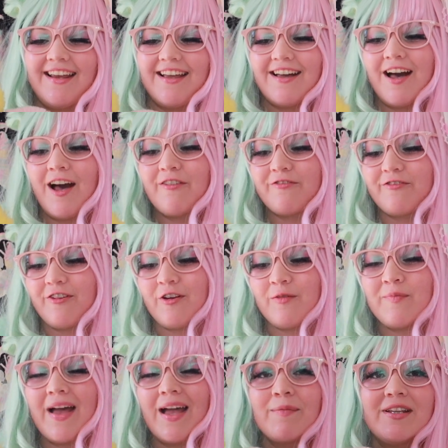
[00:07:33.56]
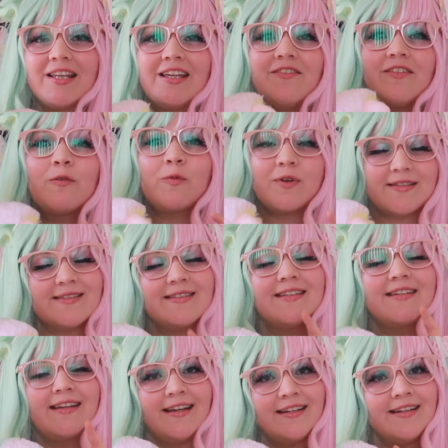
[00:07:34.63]
I got from, I believe it was the
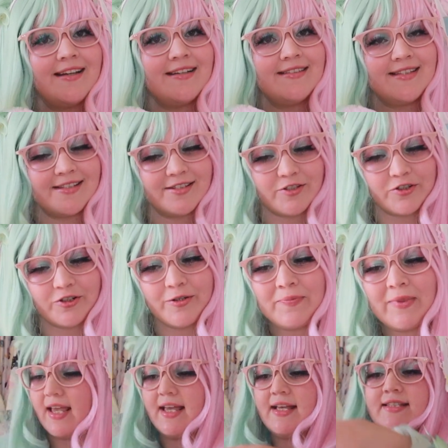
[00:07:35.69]
99-cent store. He